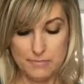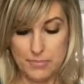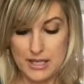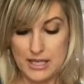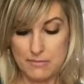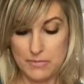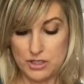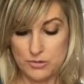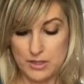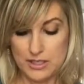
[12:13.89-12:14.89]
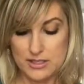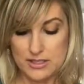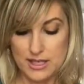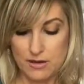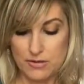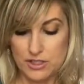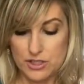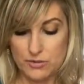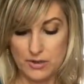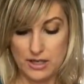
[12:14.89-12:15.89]
peek in between and see how it's
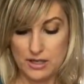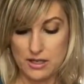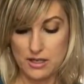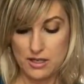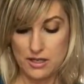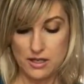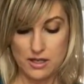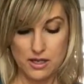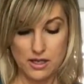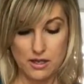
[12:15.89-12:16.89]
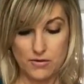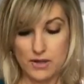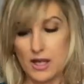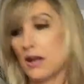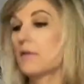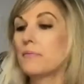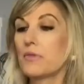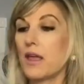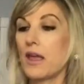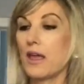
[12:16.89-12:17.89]
doing. Okay,
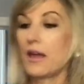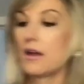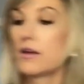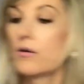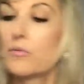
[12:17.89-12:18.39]
and